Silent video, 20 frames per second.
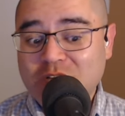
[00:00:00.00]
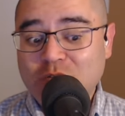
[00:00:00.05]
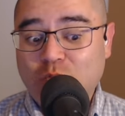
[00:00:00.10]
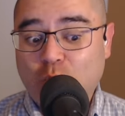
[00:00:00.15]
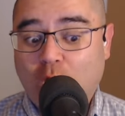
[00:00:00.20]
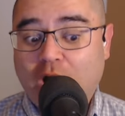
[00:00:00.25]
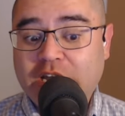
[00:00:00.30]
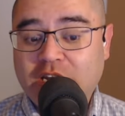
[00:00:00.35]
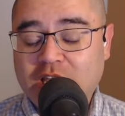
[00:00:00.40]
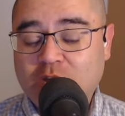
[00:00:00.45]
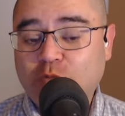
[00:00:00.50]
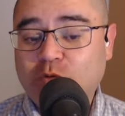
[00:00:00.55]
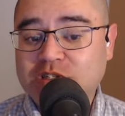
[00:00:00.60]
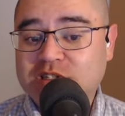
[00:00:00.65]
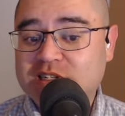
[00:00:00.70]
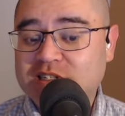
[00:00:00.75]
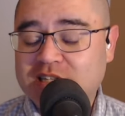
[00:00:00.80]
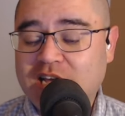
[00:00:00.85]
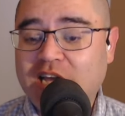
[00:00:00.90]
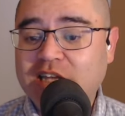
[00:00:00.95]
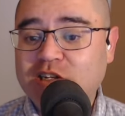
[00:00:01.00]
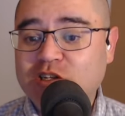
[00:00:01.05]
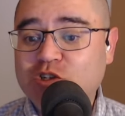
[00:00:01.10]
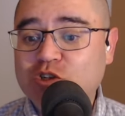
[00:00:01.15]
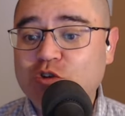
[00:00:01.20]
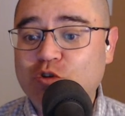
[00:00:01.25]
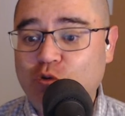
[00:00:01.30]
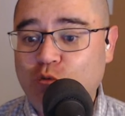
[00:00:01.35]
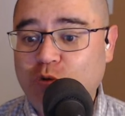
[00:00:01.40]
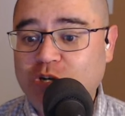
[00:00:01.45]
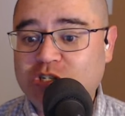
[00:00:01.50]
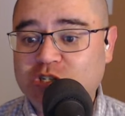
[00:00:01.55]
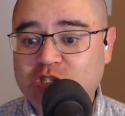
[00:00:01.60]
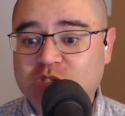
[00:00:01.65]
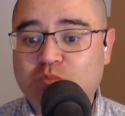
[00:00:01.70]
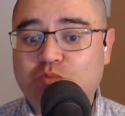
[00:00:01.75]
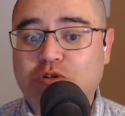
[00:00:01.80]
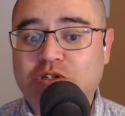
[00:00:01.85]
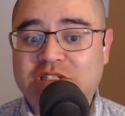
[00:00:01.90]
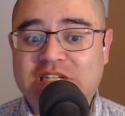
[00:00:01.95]
what it was designed to do, which
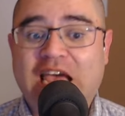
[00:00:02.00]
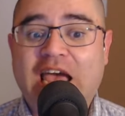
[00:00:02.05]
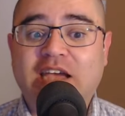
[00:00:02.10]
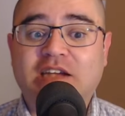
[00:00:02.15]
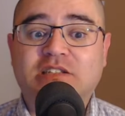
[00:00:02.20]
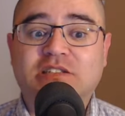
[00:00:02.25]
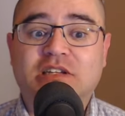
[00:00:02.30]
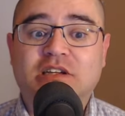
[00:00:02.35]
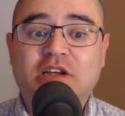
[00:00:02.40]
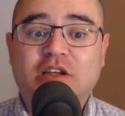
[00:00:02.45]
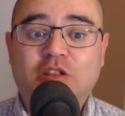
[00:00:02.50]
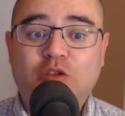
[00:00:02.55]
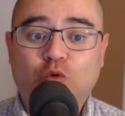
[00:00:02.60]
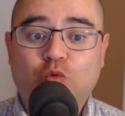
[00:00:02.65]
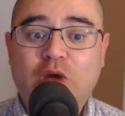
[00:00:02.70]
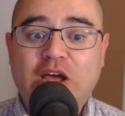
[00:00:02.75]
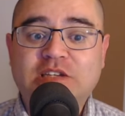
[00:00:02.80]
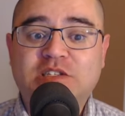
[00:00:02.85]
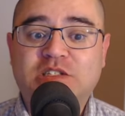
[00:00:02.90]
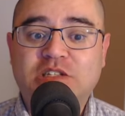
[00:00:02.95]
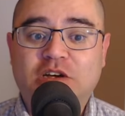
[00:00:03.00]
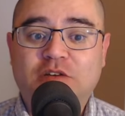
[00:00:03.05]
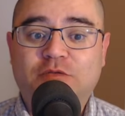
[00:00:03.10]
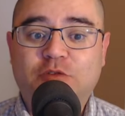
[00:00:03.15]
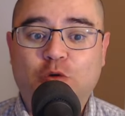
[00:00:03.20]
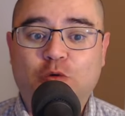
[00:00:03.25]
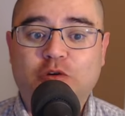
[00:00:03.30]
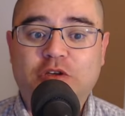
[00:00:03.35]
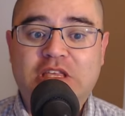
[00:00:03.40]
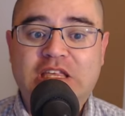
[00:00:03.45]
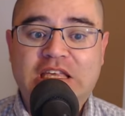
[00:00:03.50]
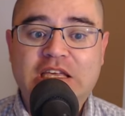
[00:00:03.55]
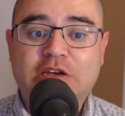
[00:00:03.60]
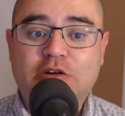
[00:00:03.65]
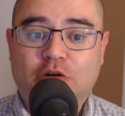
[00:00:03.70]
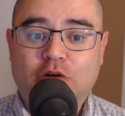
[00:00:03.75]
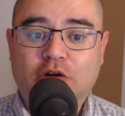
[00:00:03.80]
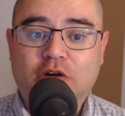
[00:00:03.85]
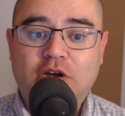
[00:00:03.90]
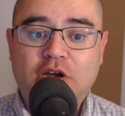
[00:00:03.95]
is protect the rest of your
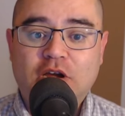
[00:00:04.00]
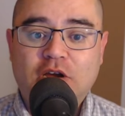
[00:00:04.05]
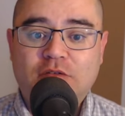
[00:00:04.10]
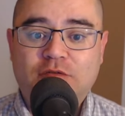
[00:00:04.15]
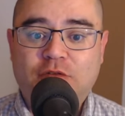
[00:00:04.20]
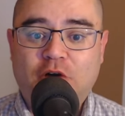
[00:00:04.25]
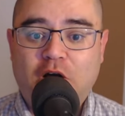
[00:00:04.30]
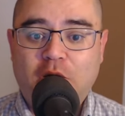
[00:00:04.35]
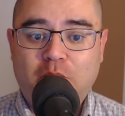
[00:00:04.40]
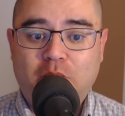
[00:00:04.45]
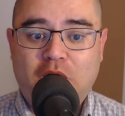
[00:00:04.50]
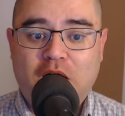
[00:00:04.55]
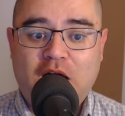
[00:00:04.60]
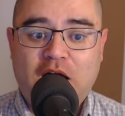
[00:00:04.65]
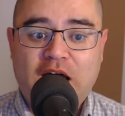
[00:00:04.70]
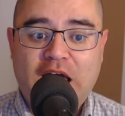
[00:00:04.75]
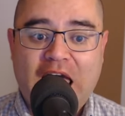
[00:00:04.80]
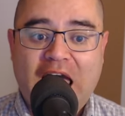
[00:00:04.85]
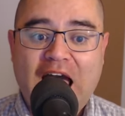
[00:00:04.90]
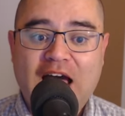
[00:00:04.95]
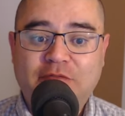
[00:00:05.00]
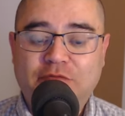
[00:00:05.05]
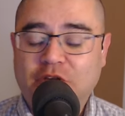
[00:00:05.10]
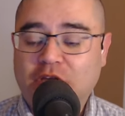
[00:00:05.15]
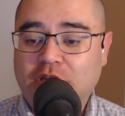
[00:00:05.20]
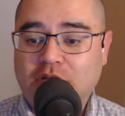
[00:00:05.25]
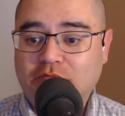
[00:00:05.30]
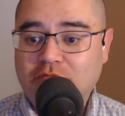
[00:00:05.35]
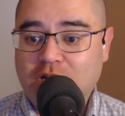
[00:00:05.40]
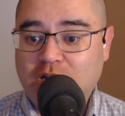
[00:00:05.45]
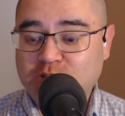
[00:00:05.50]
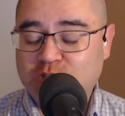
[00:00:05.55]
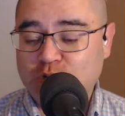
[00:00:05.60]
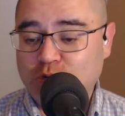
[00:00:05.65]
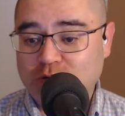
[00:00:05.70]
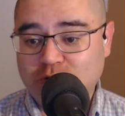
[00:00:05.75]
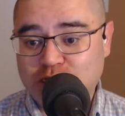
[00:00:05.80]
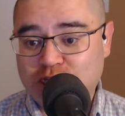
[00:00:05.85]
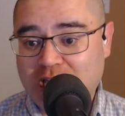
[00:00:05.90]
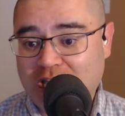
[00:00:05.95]
gear from uh, having a
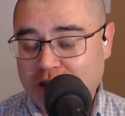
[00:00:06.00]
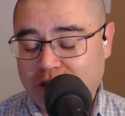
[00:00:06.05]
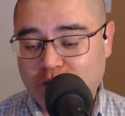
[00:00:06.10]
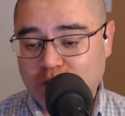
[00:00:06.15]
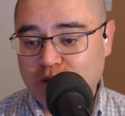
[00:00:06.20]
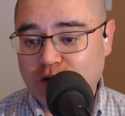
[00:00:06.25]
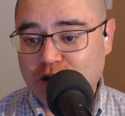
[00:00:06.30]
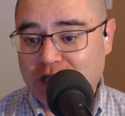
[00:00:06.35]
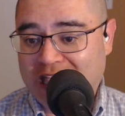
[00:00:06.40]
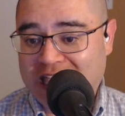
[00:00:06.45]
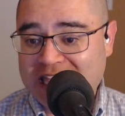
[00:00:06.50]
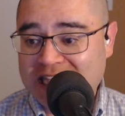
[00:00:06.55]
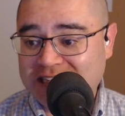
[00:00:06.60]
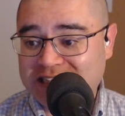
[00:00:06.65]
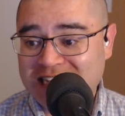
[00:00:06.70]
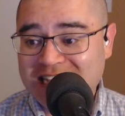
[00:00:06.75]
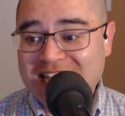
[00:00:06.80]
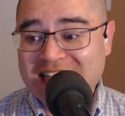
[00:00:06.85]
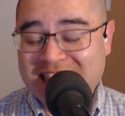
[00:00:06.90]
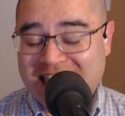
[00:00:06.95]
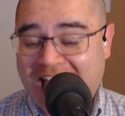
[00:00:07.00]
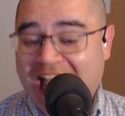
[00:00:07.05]
surge get through to it.